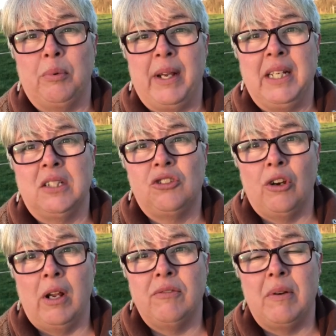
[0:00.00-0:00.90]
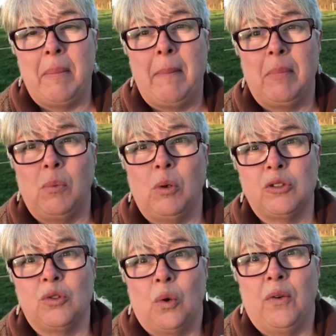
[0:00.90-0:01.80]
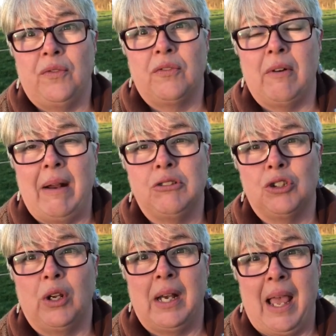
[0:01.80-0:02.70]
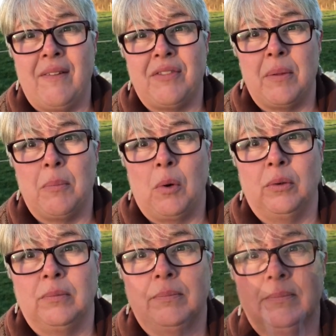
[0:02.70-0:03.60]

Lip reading: breed, try and remember what sort of ground you're going to have them on.